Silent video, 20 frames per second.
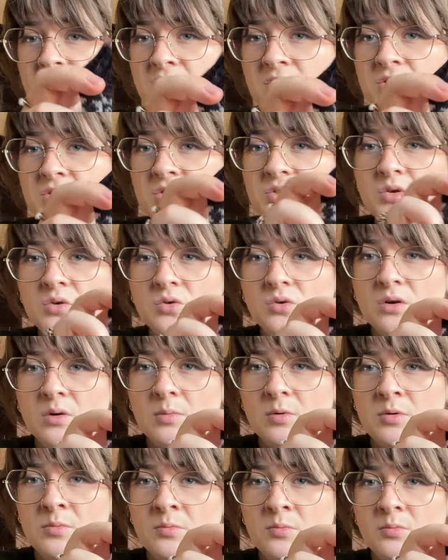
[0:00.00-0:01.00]

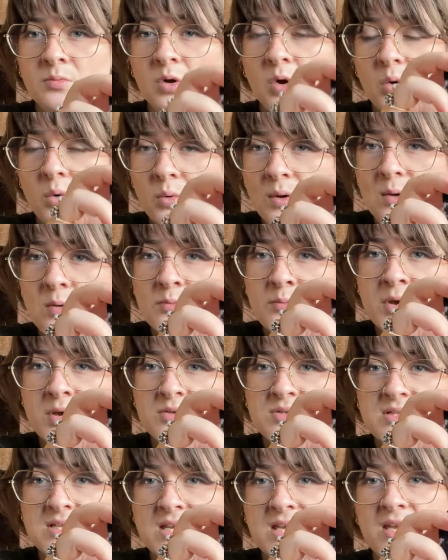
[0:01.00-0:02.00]
adorable quilt
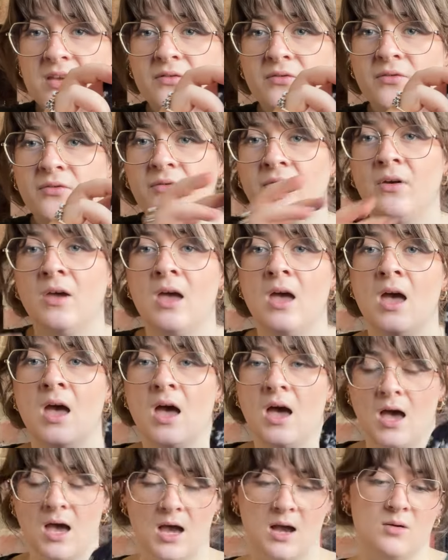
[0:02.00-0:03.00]
motif,
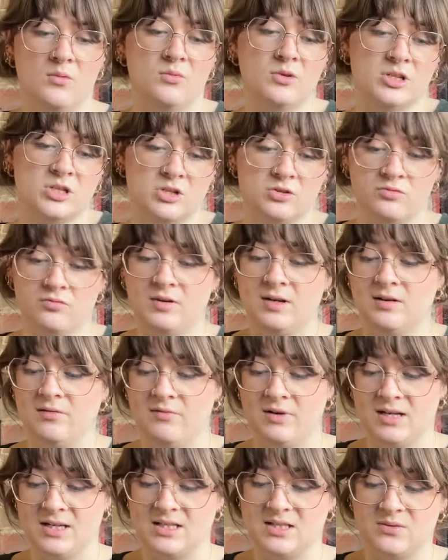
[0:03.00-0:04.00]
which is really,
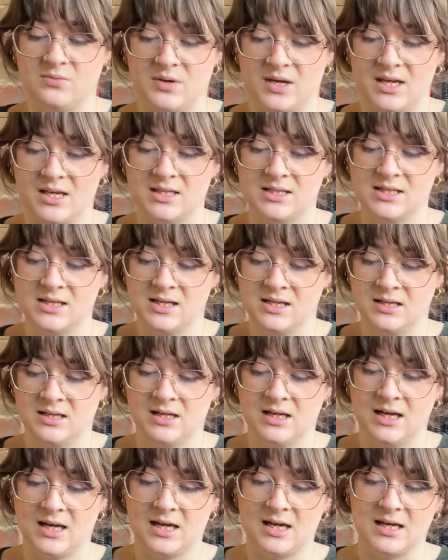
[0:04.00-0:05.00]
really sweet.
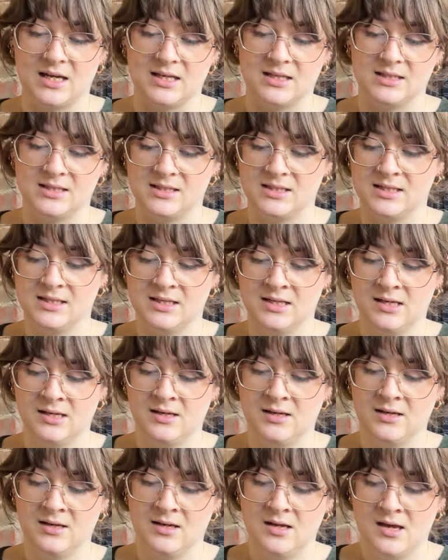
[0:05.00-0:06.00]
And
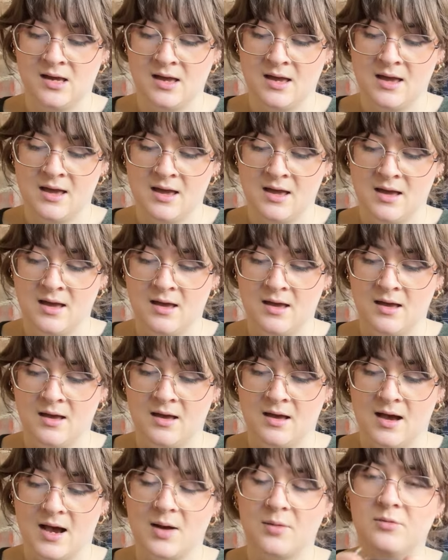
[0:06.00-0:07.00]

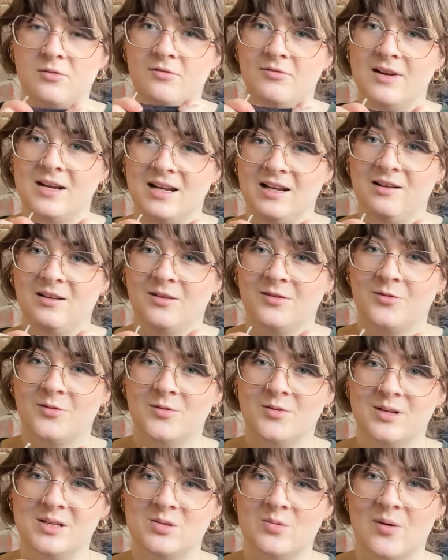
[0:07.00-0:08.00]
I will really look
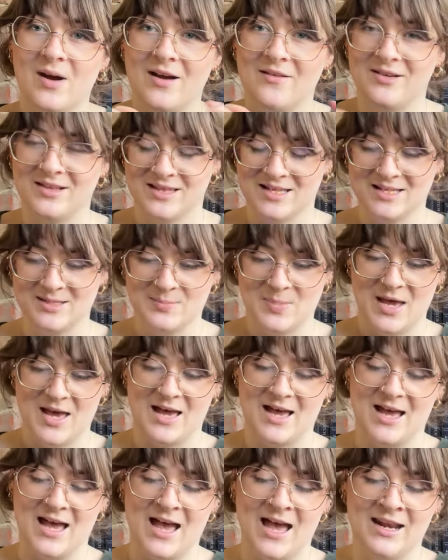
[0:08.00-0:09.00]
forward to wearing this
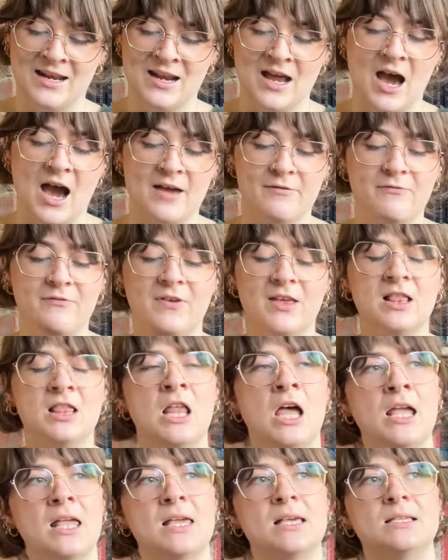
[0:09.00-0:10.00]
pair. And I feel
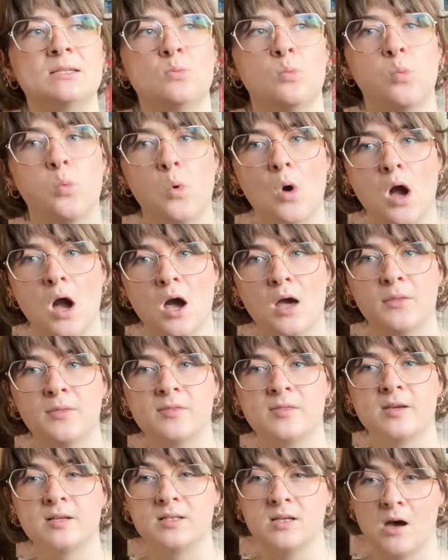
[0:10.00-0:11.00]
like it's worth
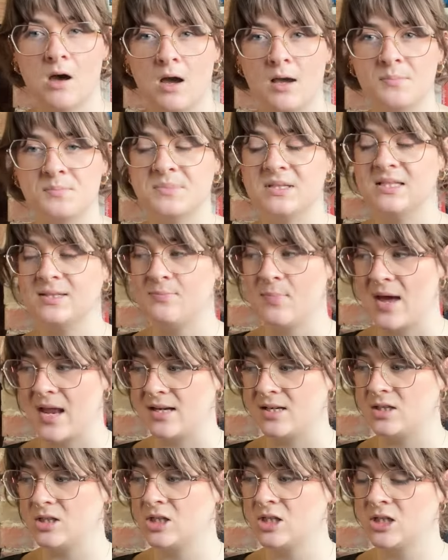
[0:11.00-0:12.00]
the time
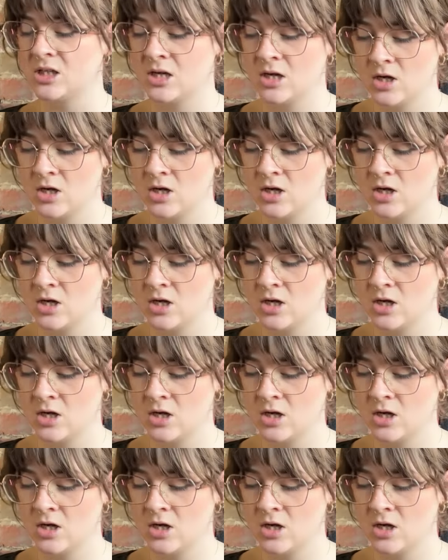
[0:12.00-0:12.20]
spent